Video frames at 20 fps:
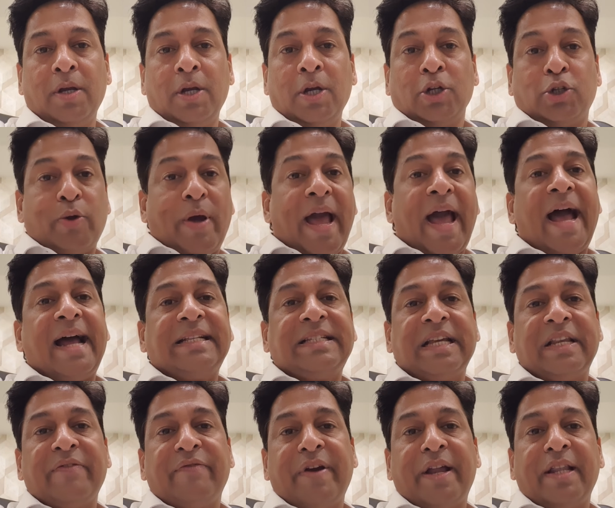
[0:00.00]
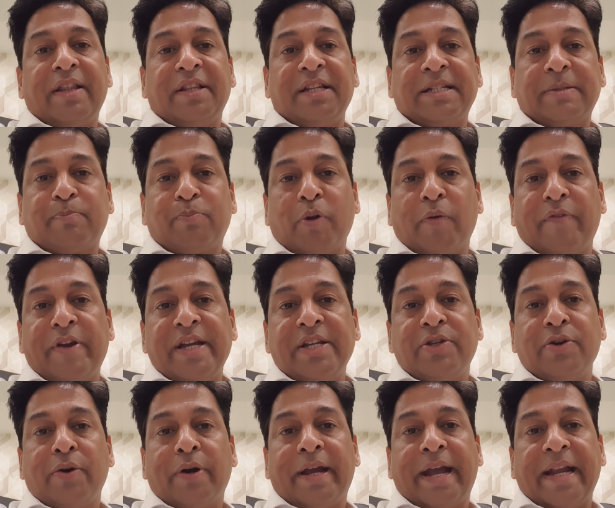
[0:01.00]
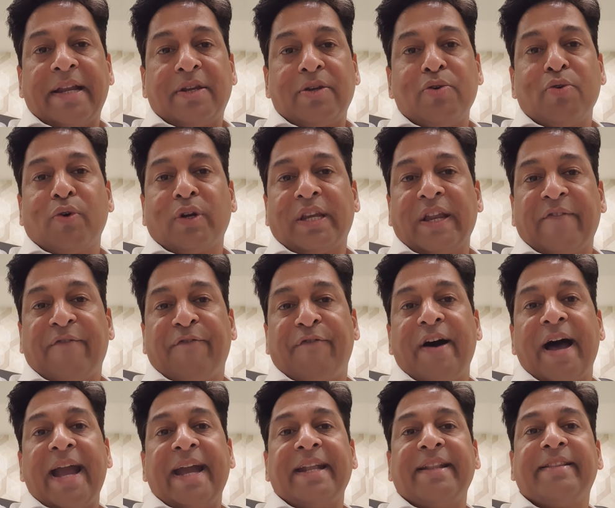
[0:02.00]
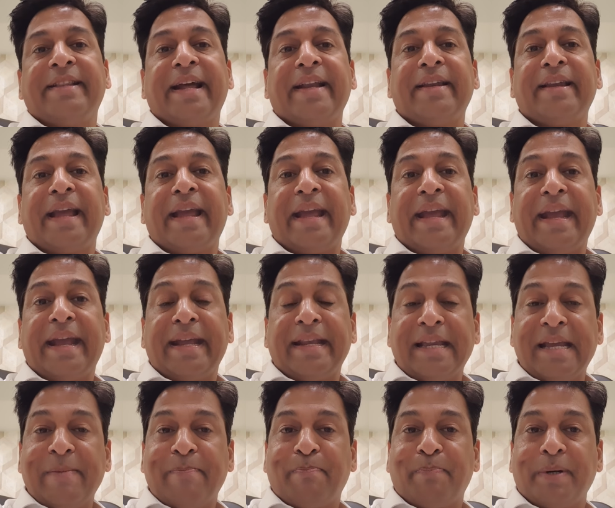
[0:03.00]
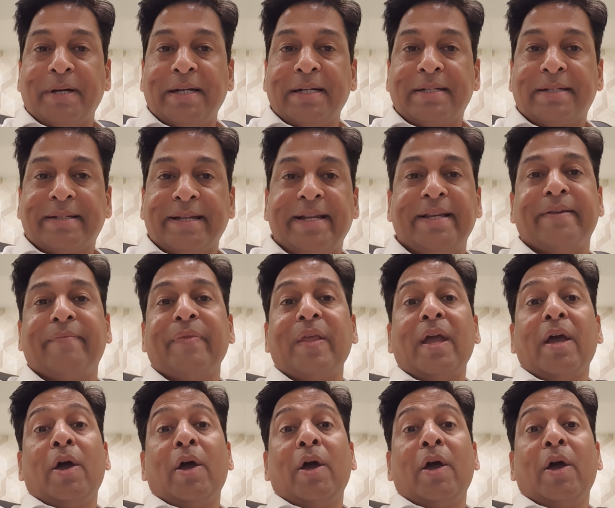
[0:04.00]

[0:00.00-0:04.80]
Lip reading: So as and when this proviso get notified, then any person